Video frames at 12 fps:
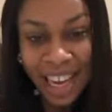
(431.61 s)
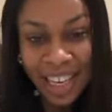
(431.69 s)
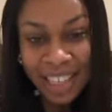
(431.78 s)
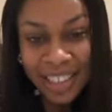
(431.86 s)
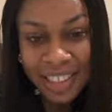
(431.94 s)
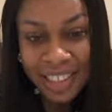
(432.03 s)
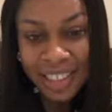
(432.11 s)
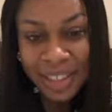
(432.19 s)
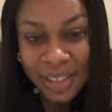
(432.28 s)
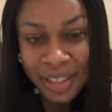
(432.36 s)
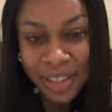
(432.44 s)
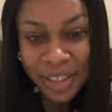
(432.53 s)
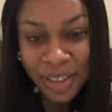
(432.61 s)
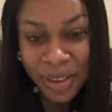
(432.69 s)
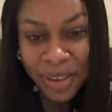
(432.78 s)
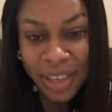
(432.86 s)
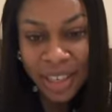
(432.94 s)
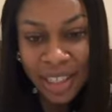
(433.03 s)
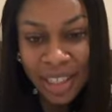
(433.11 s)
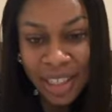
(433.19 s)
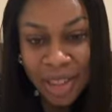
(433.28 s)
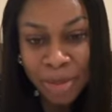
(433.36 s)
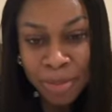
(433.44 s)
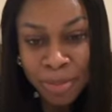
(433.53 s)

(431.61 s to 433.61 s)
Chai, sorry.